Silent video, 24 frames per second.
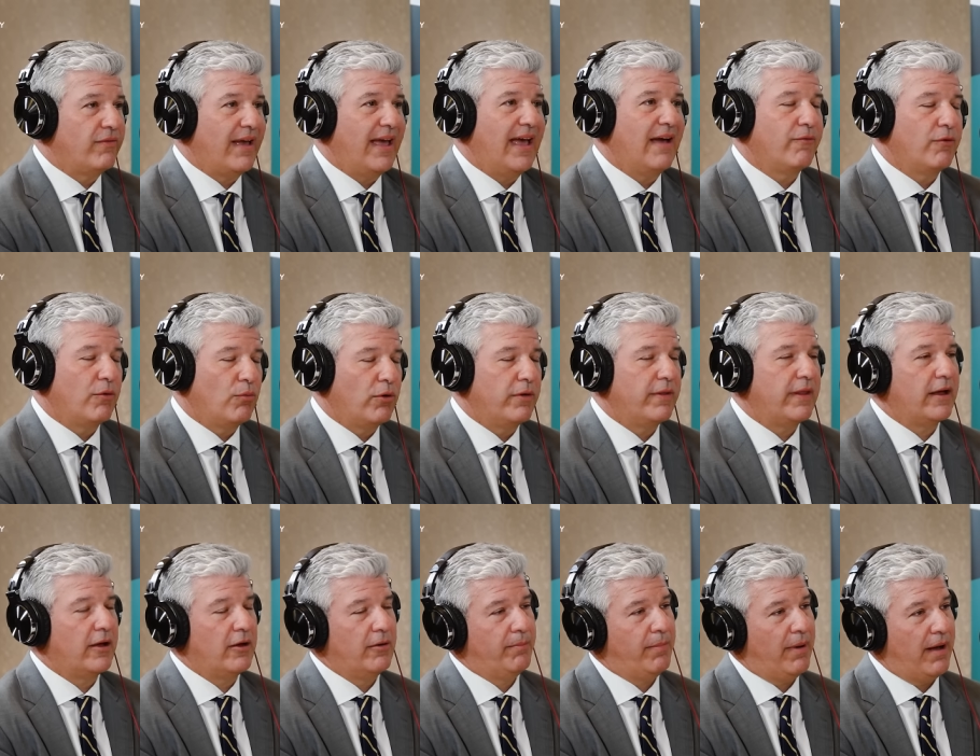of everyone
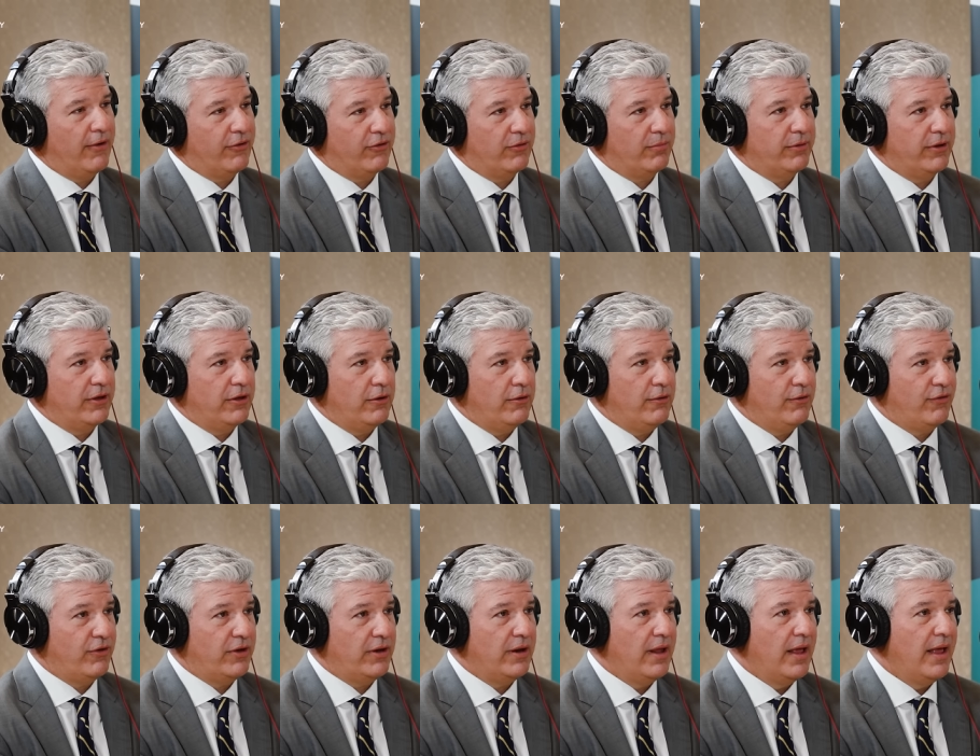that could possibly
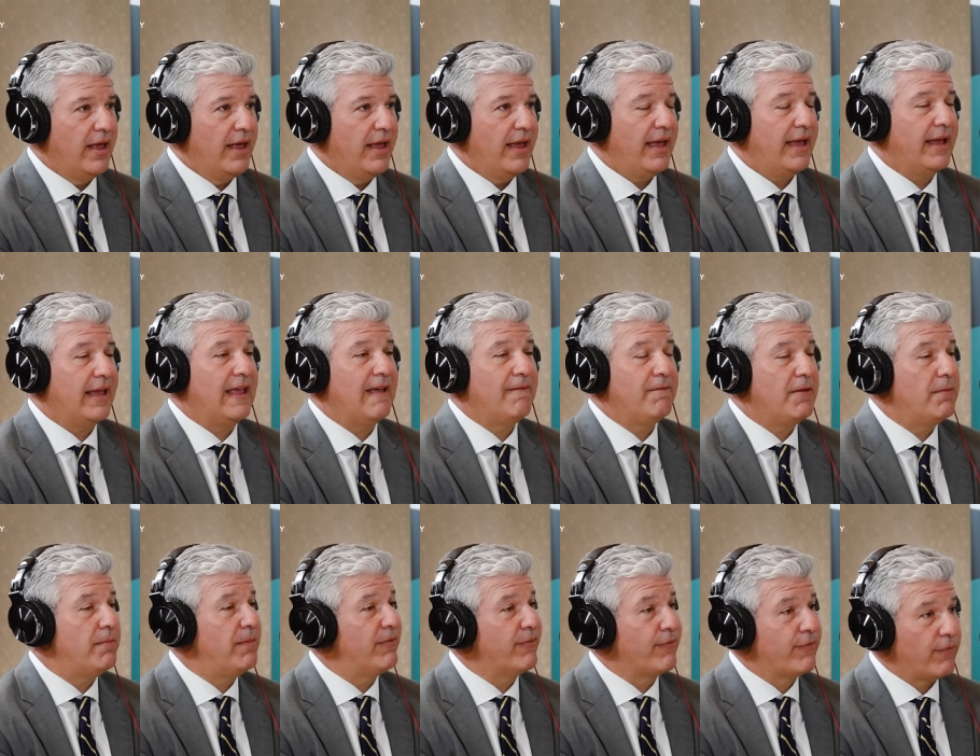use it and give
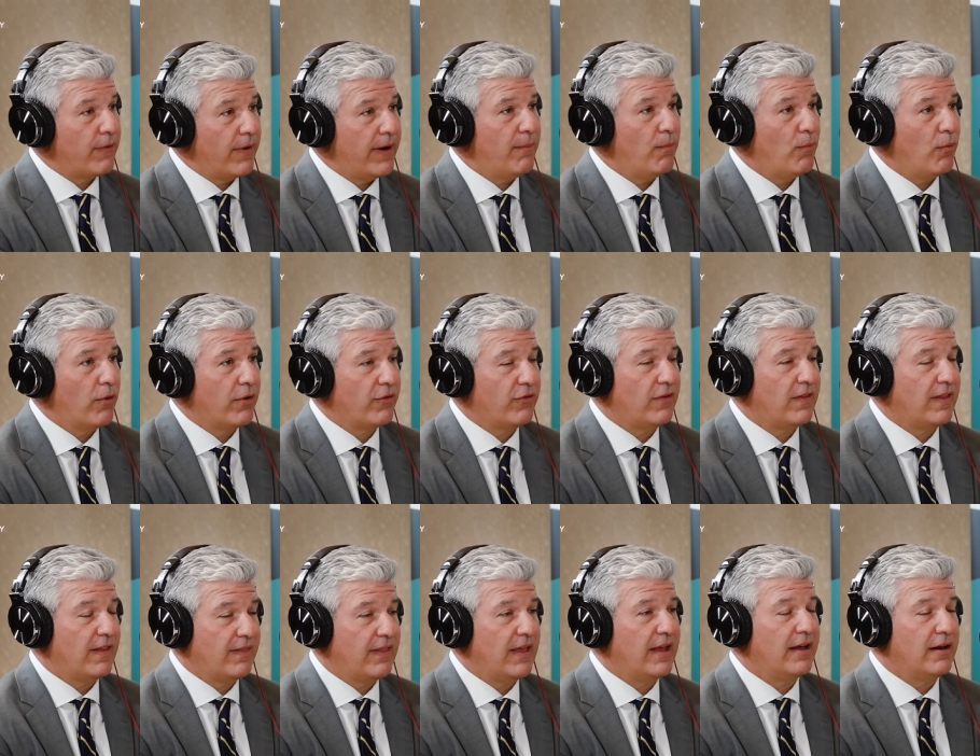them the framework so
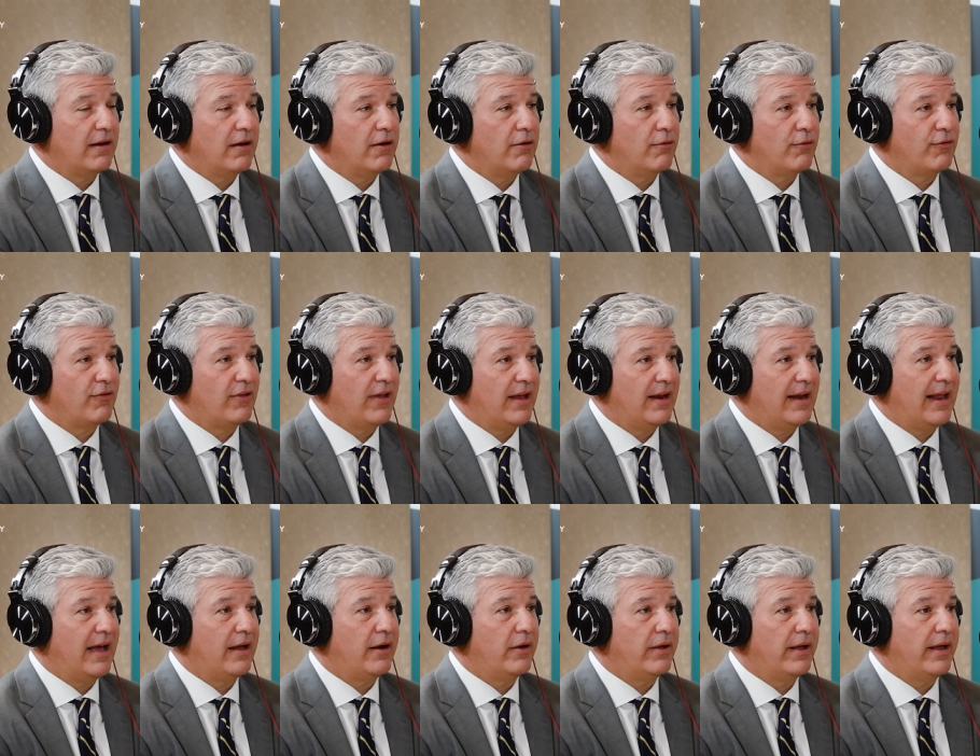that they can
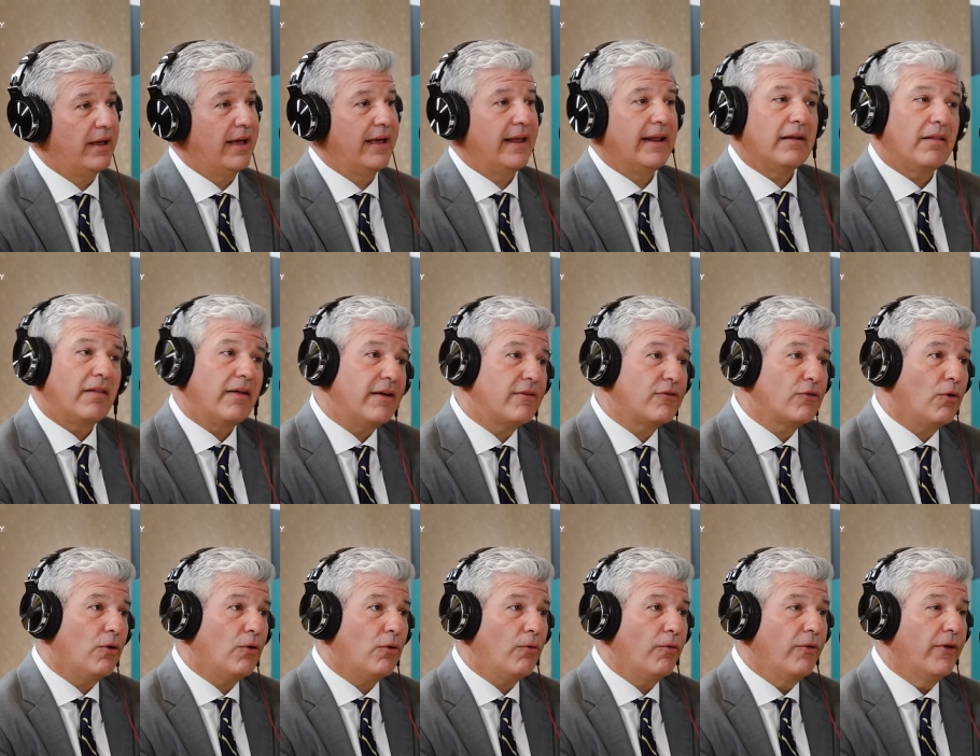understand how to analyze
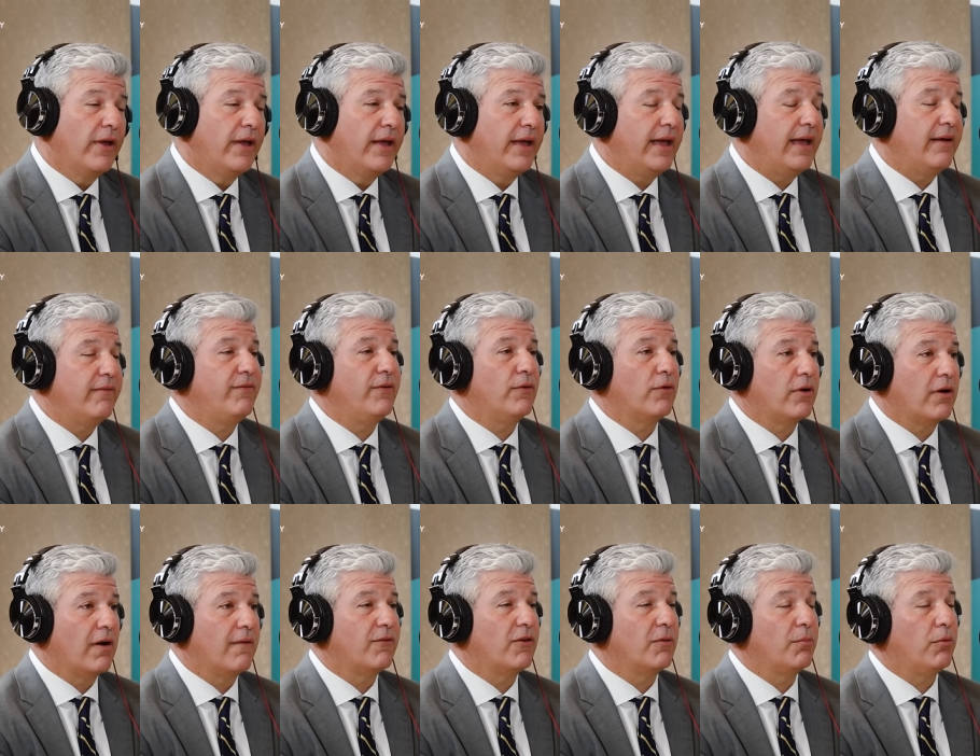gold and feel
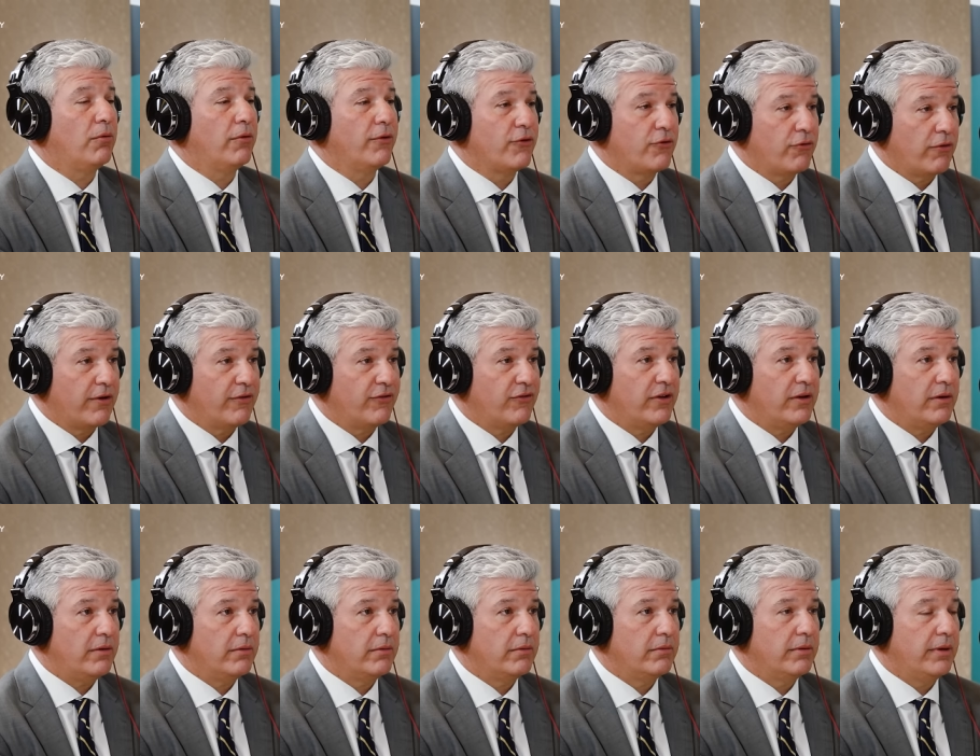comfortable and trust
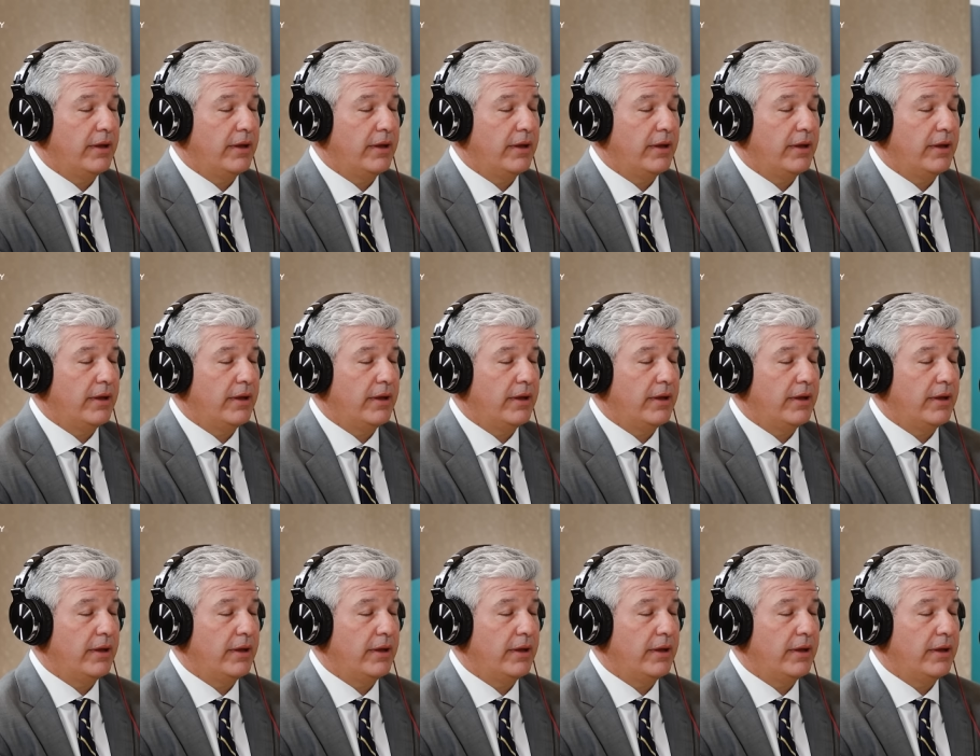it,